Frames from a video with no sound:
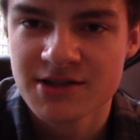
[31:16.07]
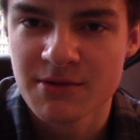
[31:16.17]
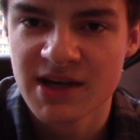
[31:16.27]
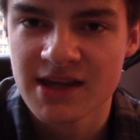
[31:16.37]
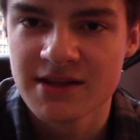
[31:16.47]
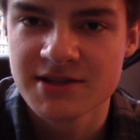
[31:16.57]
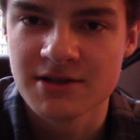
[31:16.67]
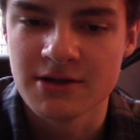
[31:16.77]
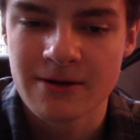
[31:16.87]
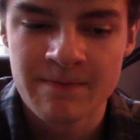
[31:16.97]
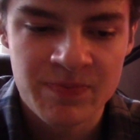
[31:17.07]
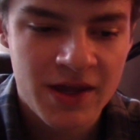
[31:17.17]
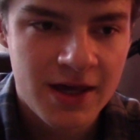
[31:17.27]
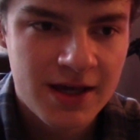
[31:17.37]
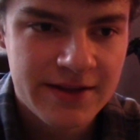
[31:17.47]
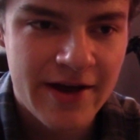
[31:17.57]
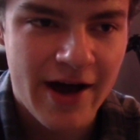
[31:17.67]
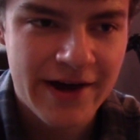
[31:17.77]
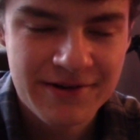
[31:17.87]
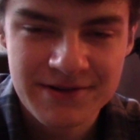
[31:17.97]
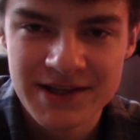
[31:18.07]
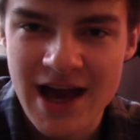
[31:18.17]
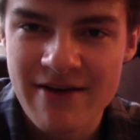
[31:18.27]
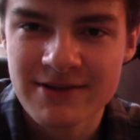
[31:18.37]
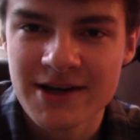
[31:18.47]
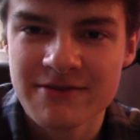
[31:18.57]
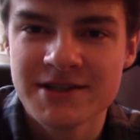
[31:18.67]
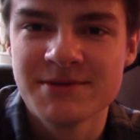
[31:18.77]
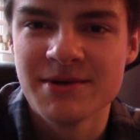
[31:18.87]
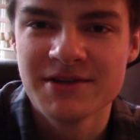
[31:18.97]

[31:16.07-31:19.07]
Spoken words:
or even hanging out with friends while doing that thing.